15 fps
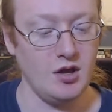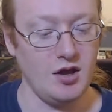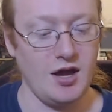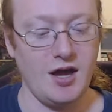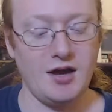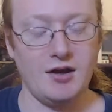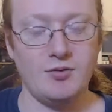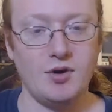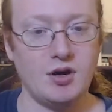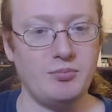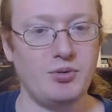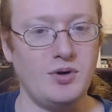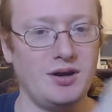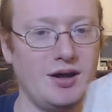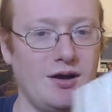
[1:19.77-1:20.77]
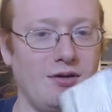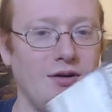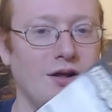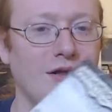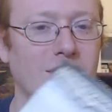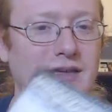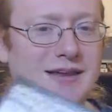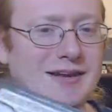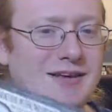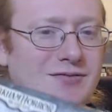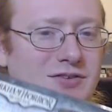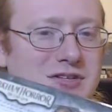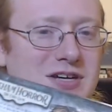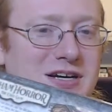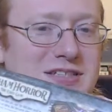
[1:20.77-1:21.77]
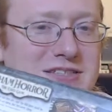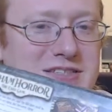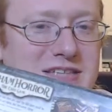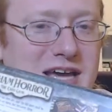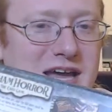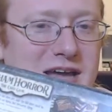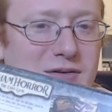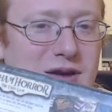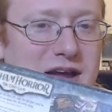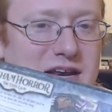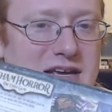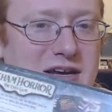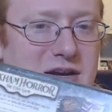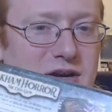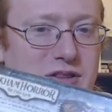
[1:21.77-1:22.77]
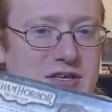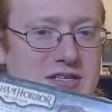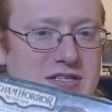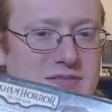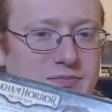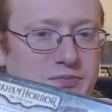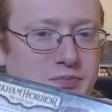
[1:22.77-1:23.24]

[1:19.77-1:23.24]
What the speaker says: And I want to point out, it even does say right here, this